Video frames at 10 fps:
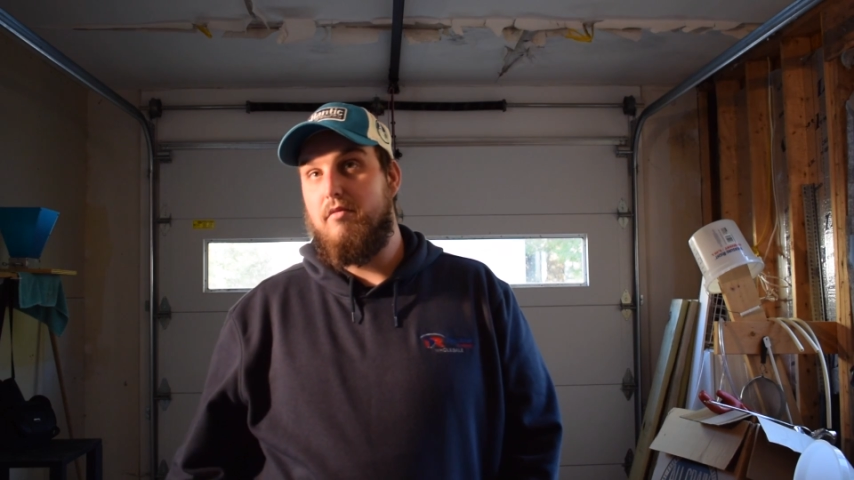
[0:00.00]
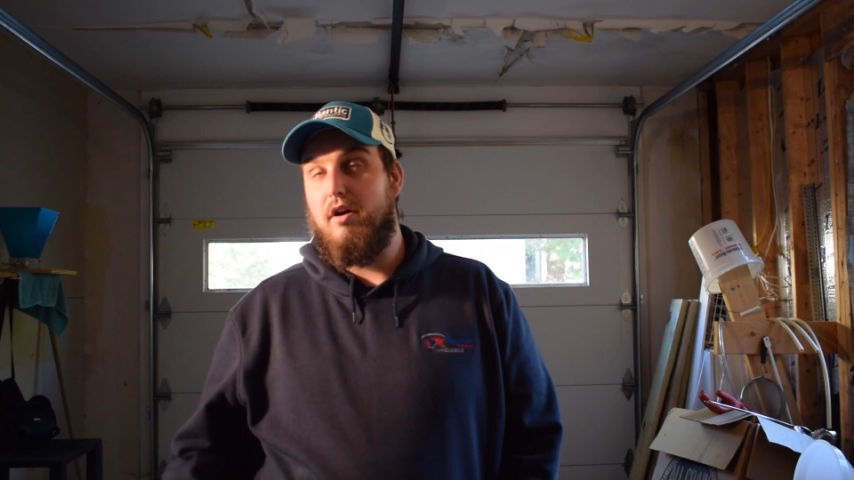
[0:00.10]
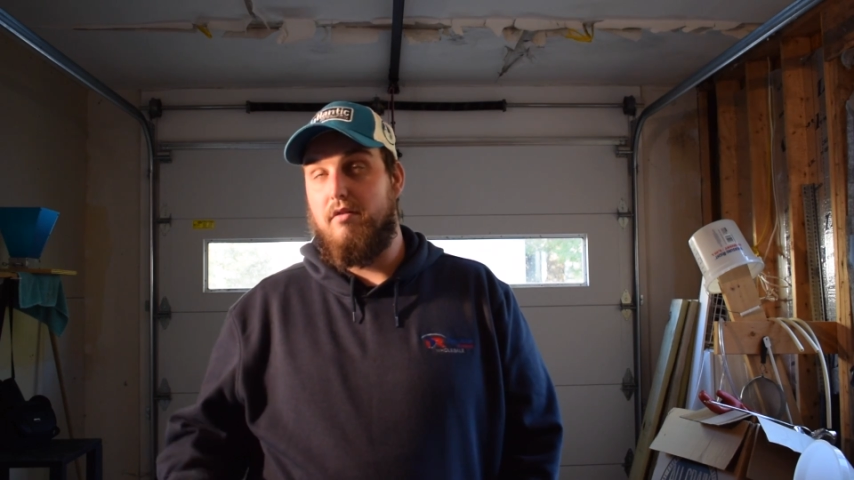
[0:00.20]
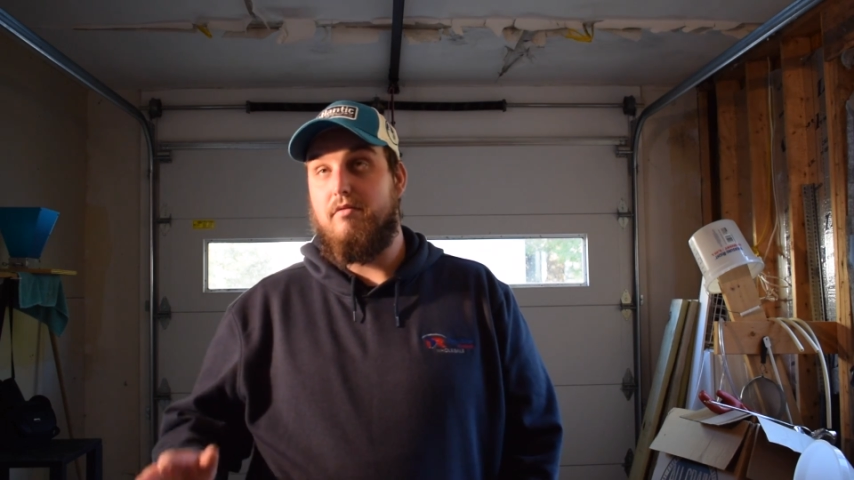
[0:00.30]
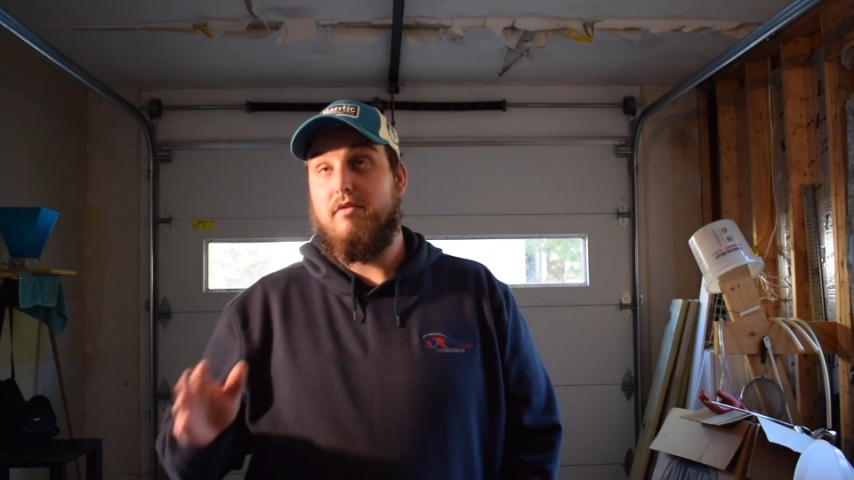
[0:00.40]

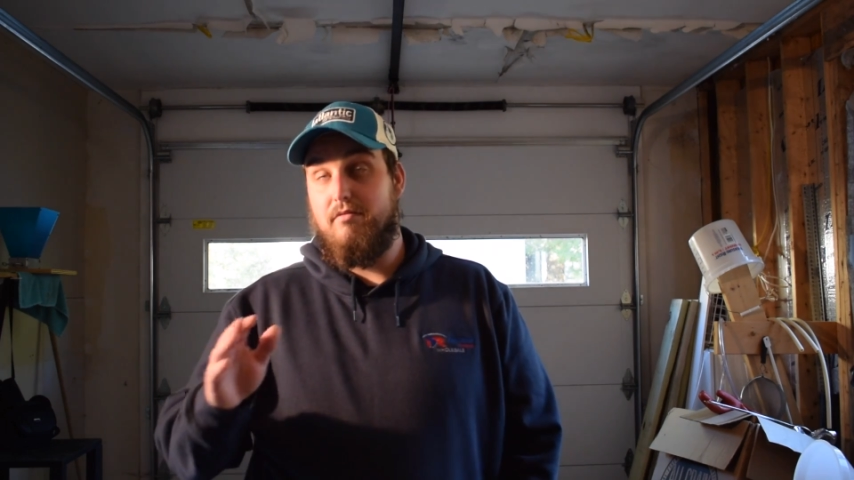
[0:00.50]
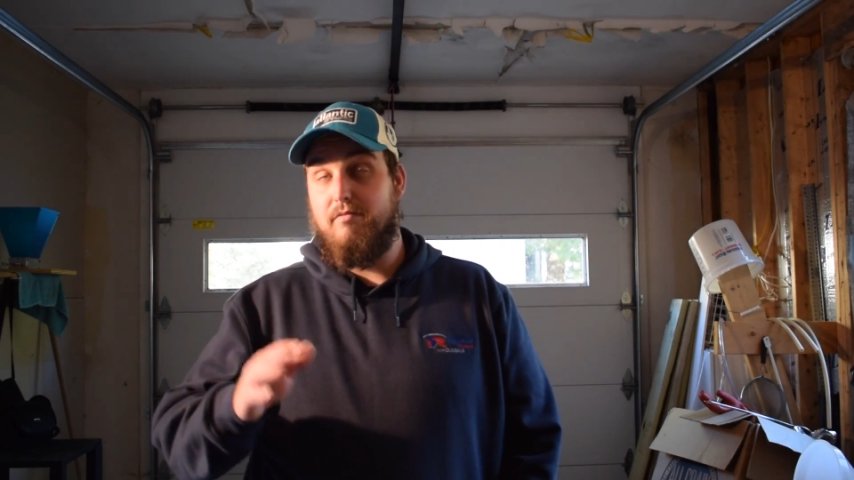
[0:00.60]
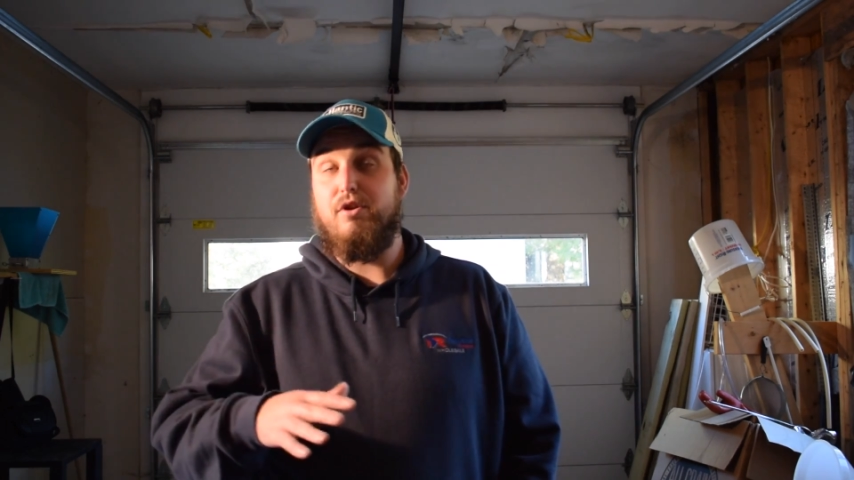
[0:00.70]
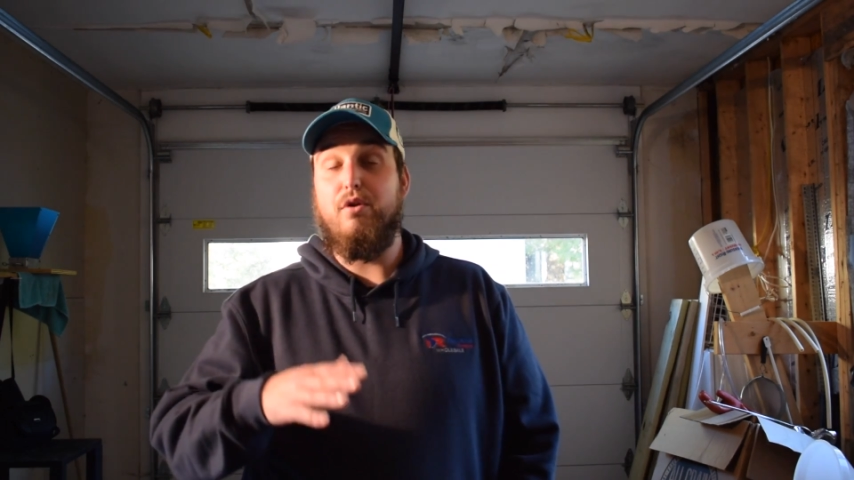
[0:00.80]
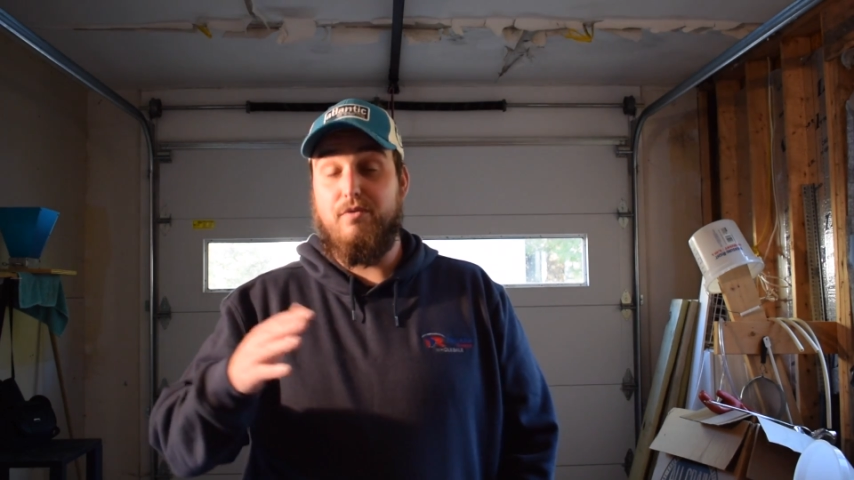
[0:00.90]
or
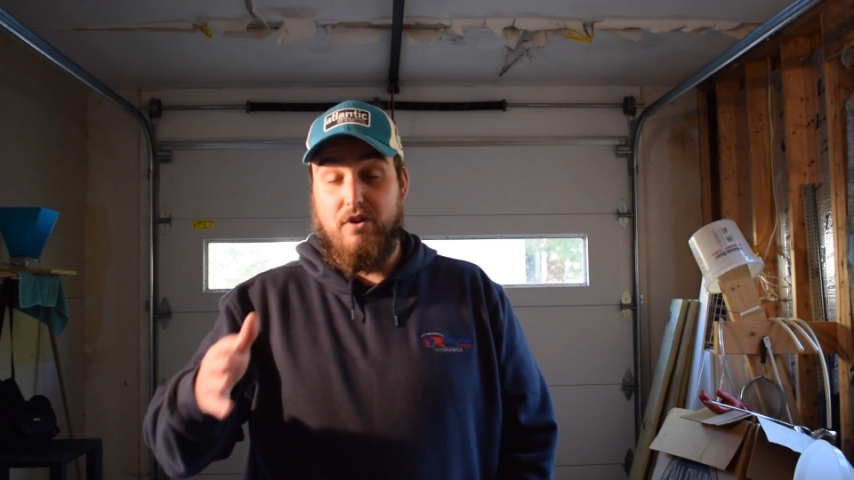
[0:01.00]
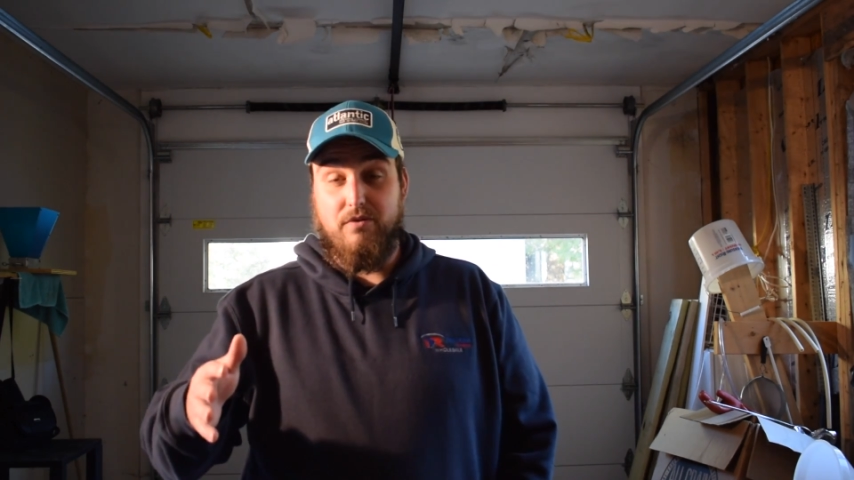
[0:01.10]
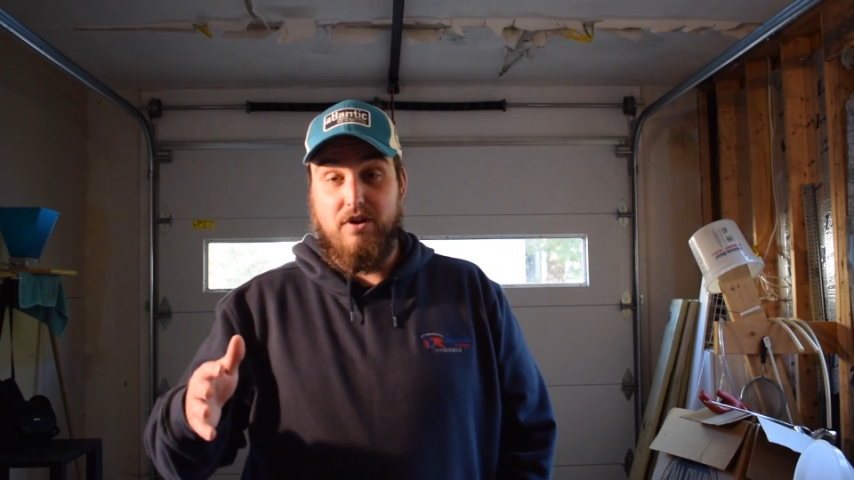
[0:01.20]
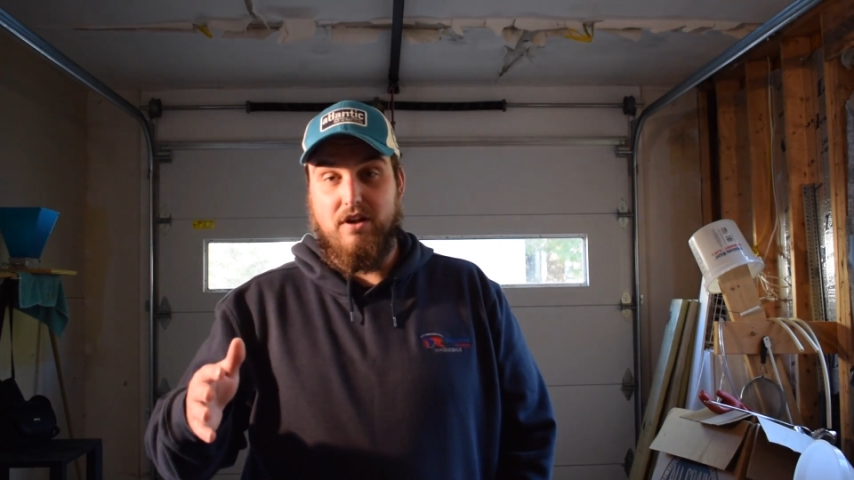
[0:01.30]
do feel free